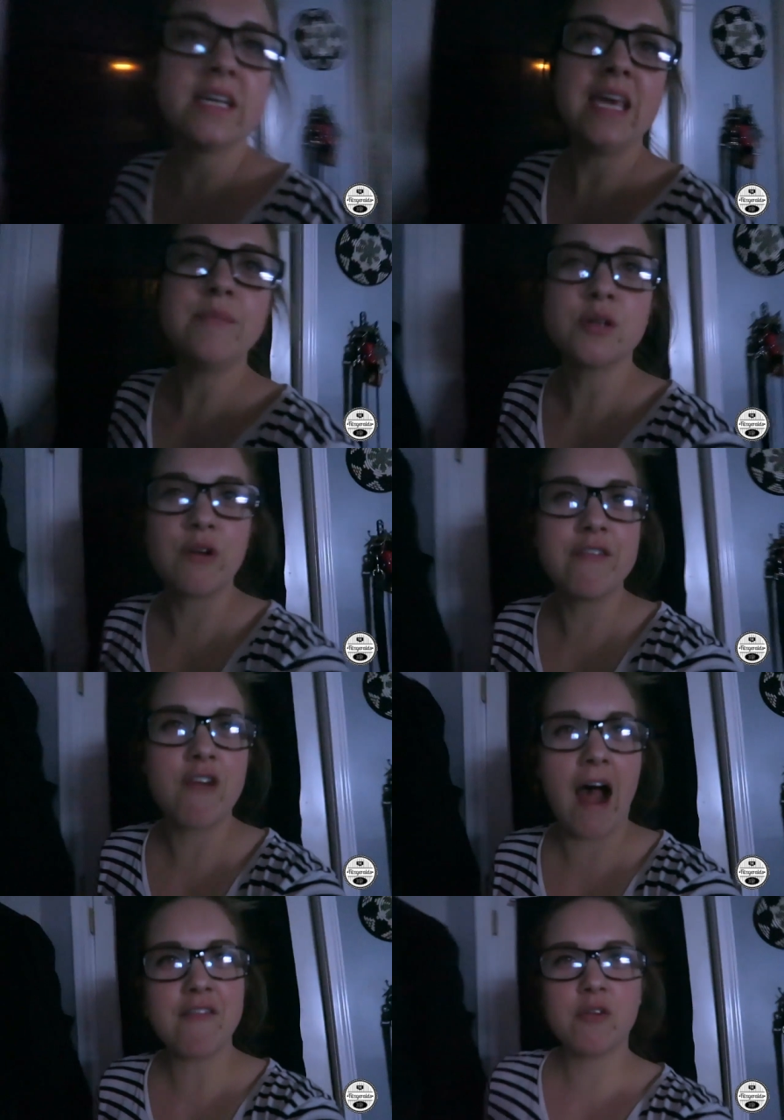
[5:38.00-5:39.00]
It keeps
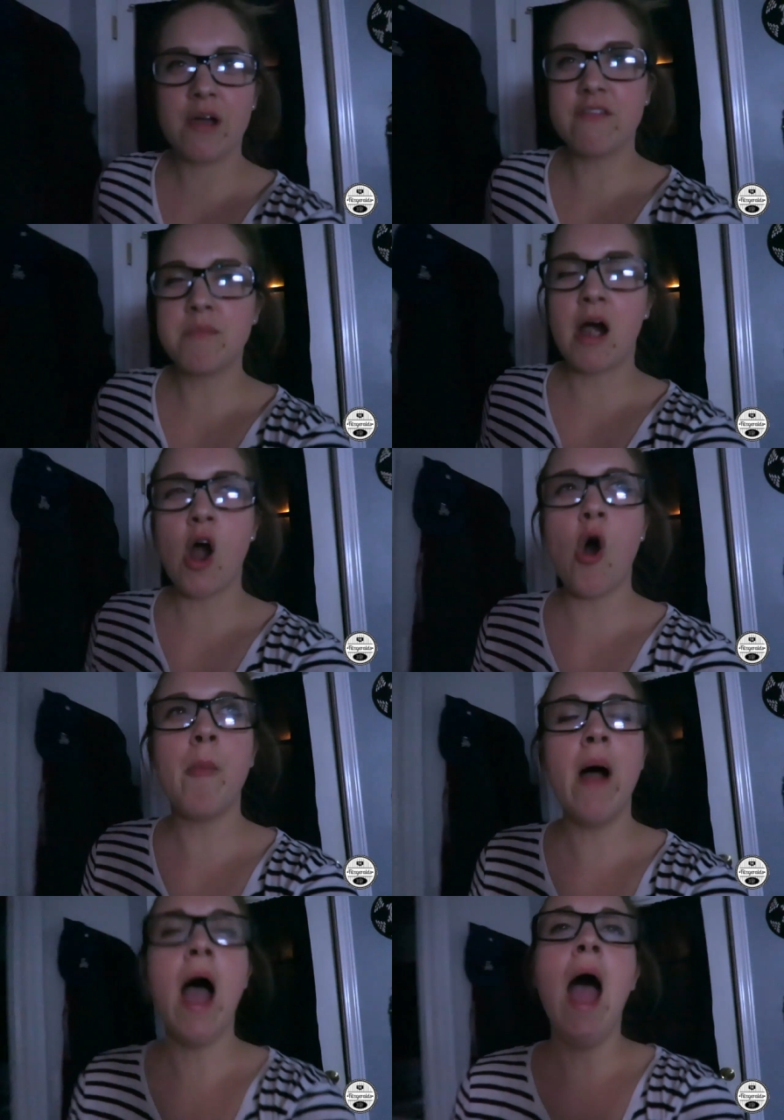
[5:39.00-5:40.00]
riffraff away from our
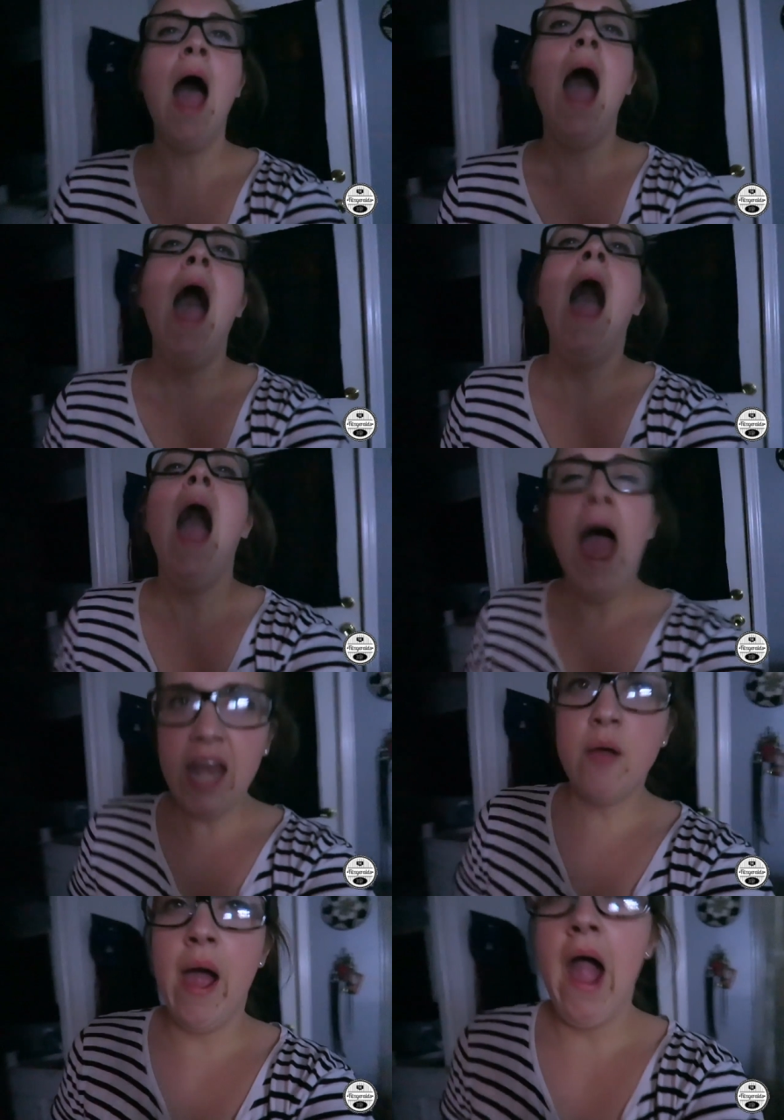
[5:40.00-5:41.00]
home.
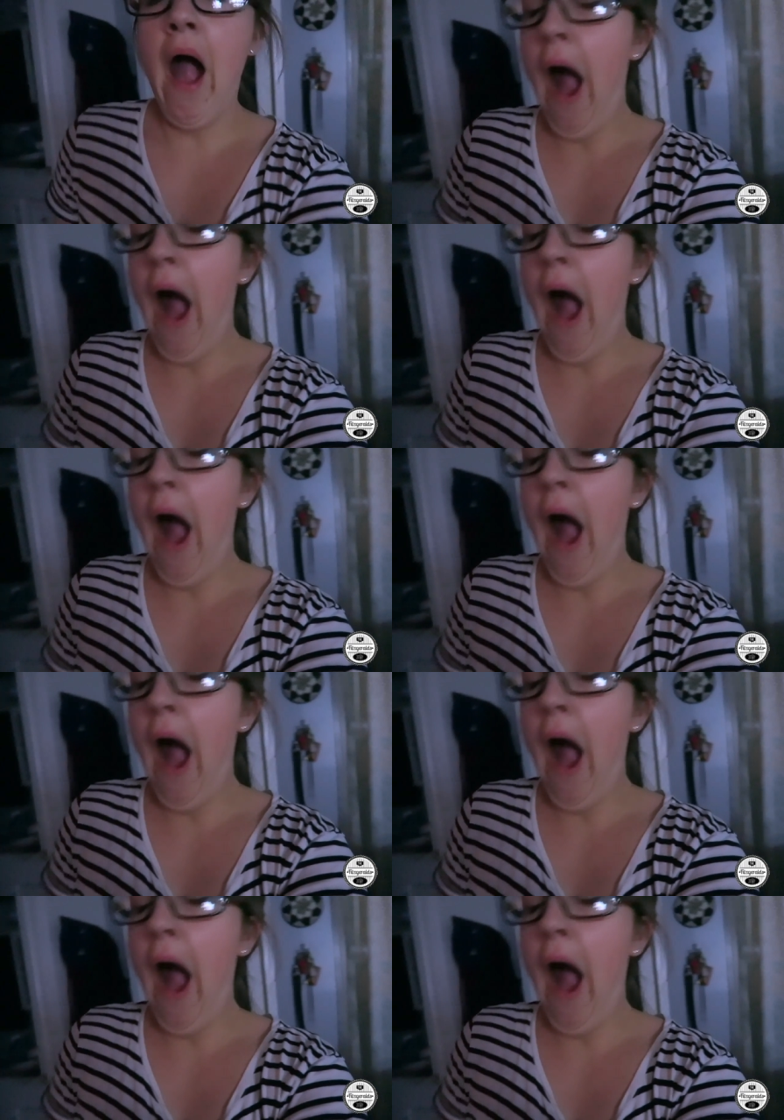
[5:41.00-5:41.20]
Anyway.